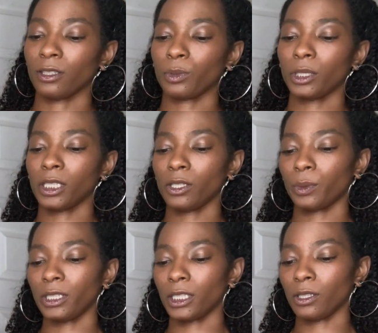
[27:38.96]
Twisting,
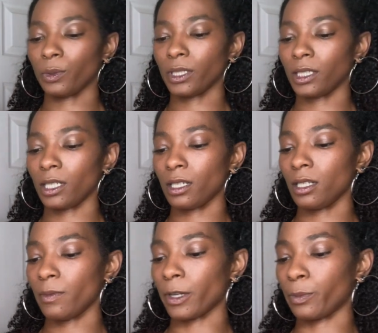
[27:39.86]
twisting,
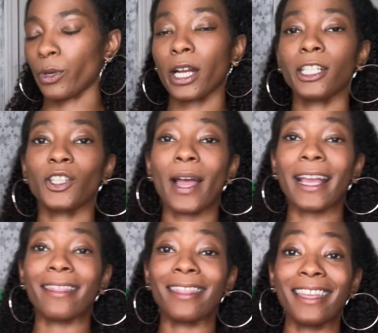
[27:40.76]
twisting in my brush so I
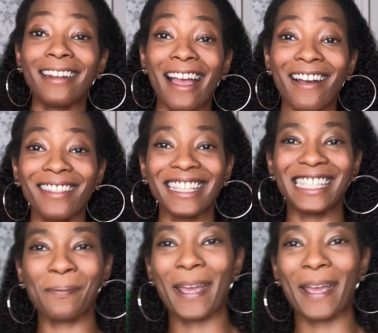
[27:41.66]
can thin out this